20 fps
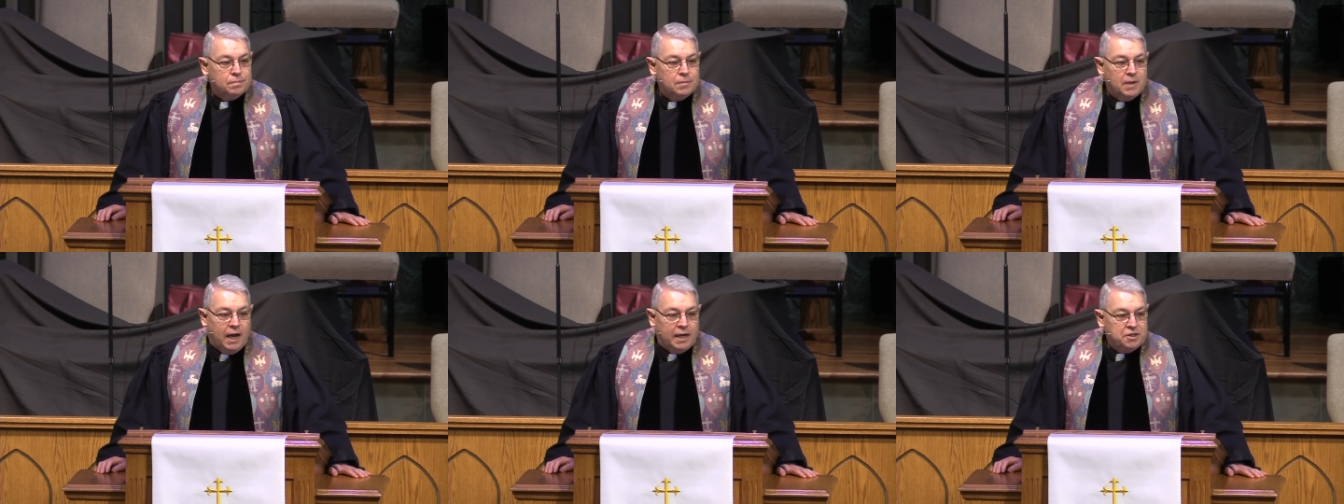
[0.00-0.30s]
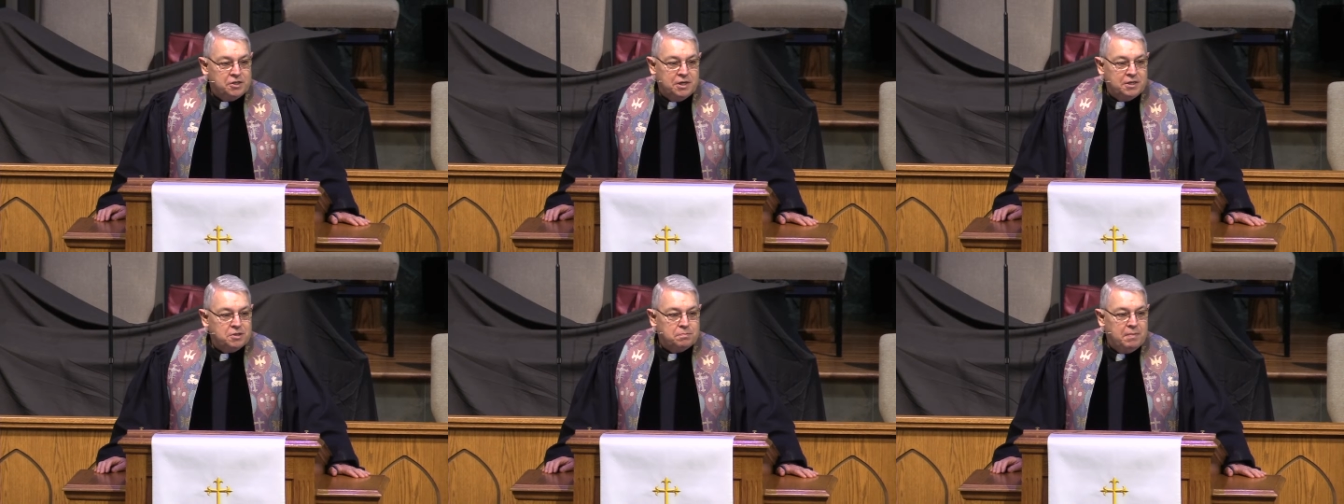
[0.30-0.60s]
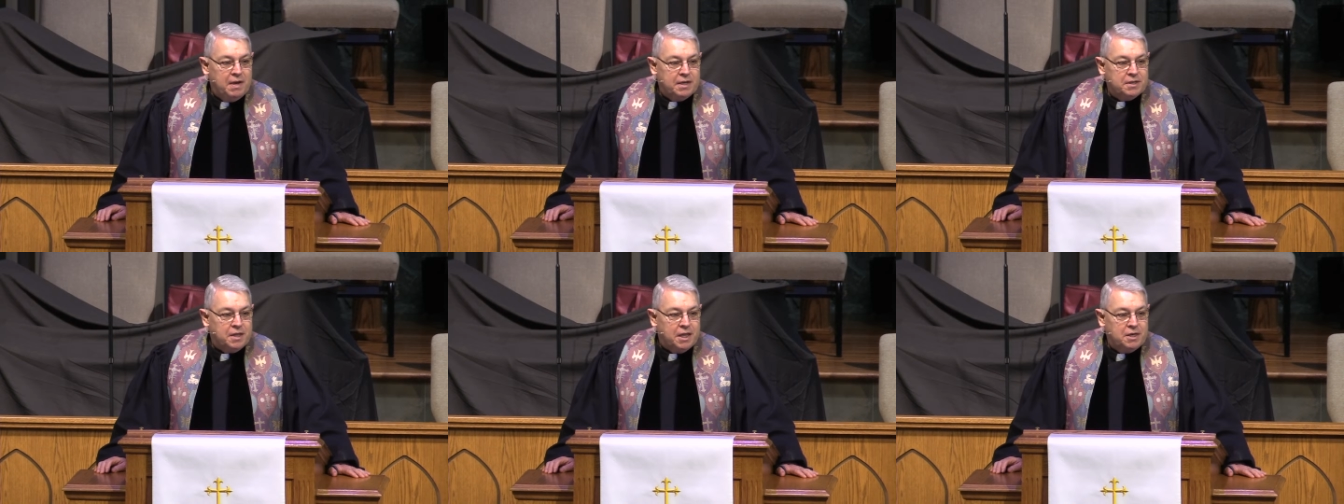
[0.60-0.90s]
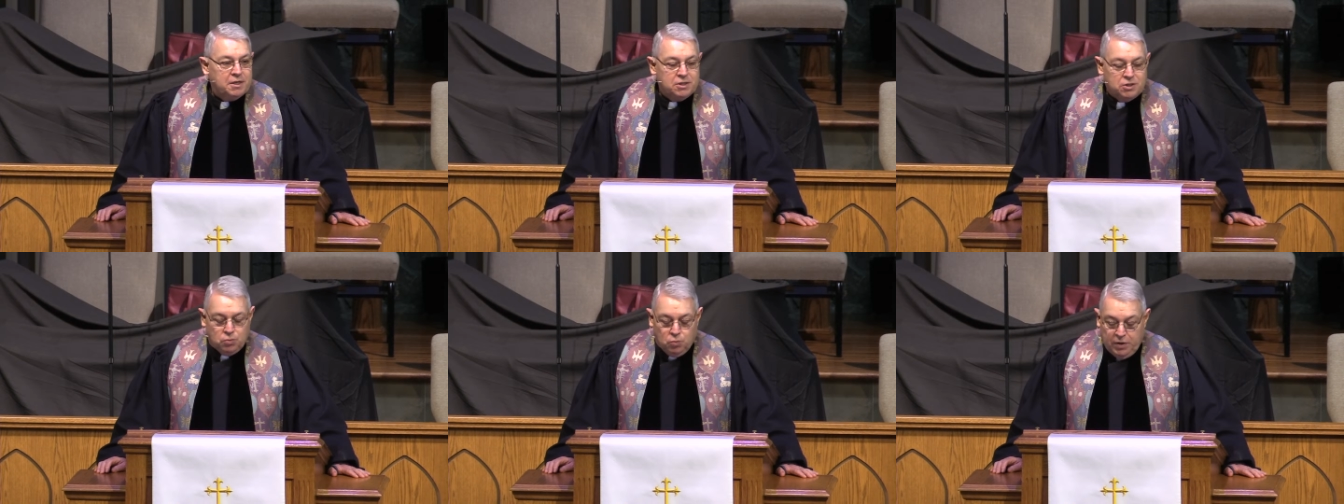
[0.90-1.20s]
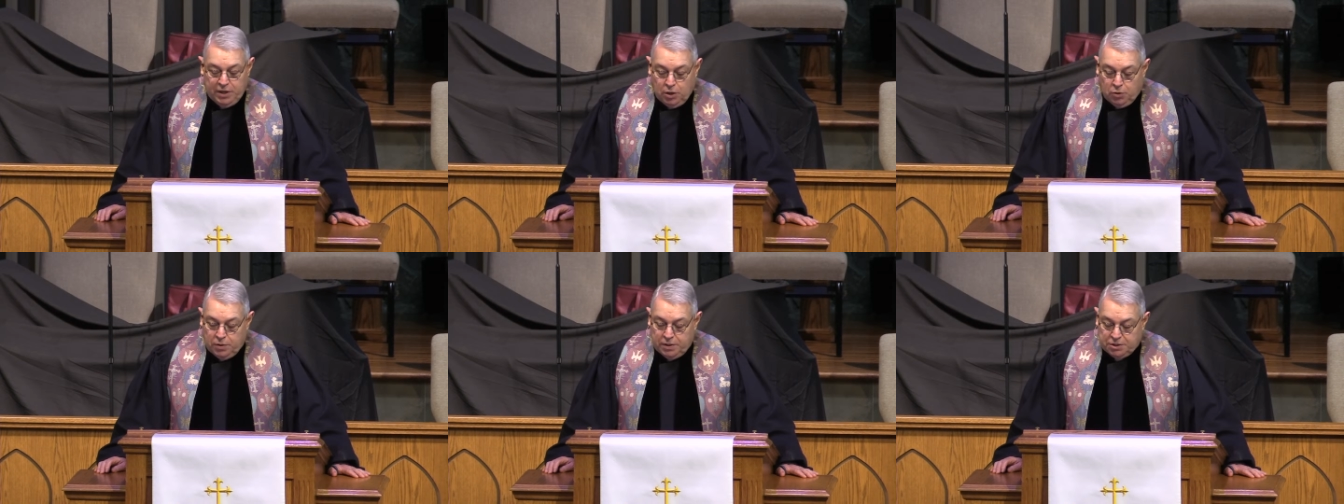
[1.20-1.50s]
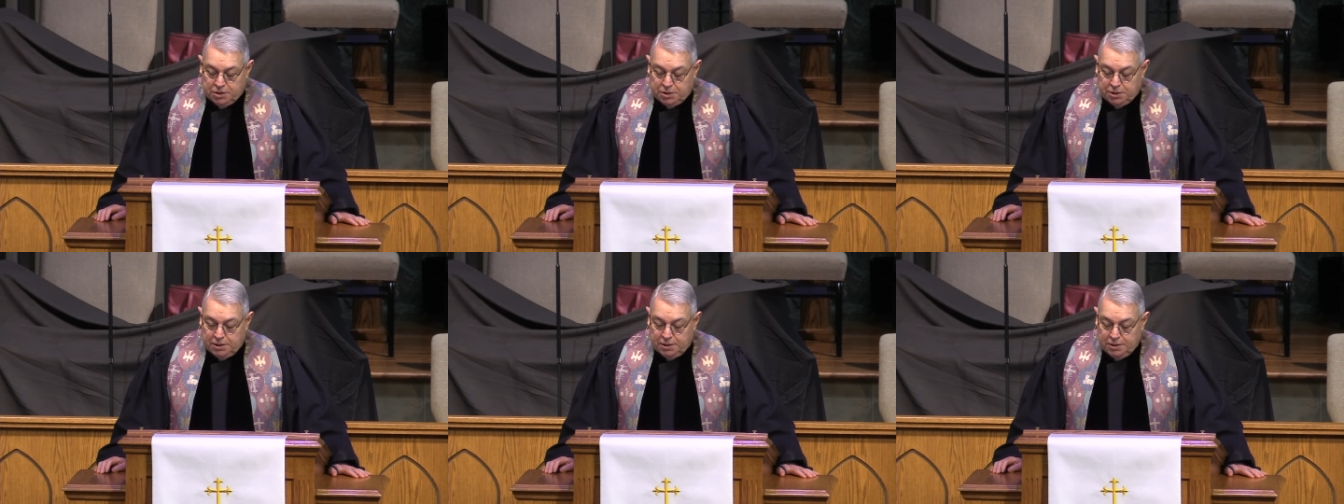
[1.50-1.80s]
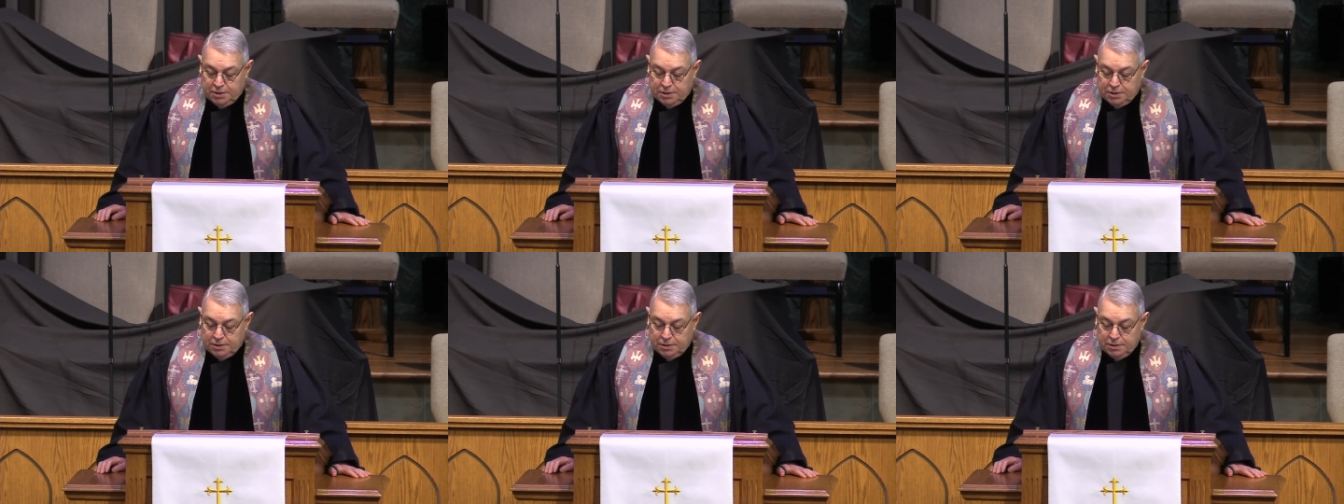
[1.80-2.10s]
not just Methodists, we
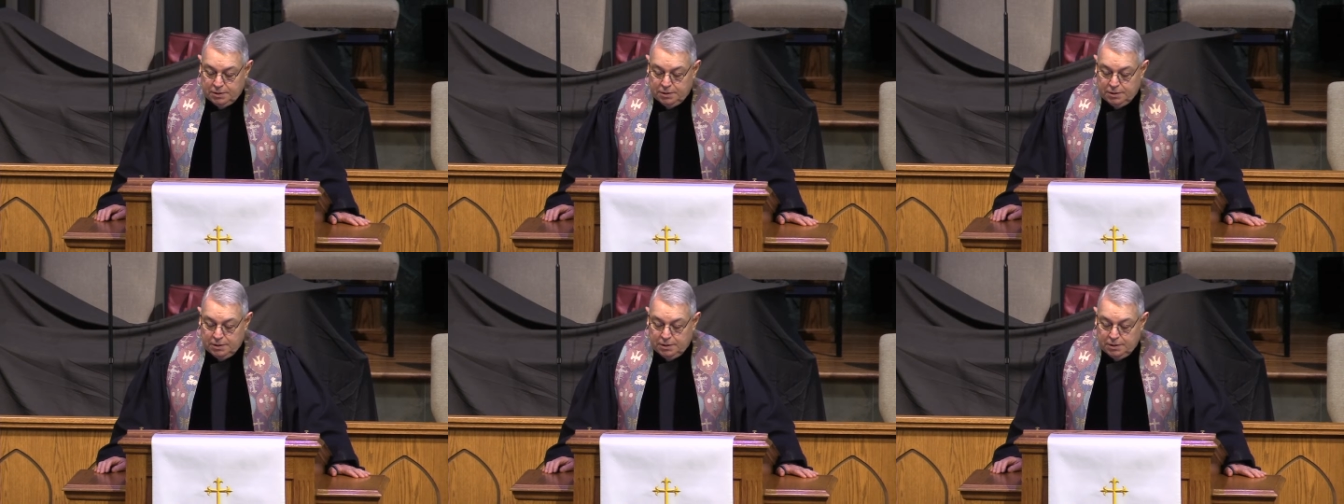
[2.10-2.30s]
Christians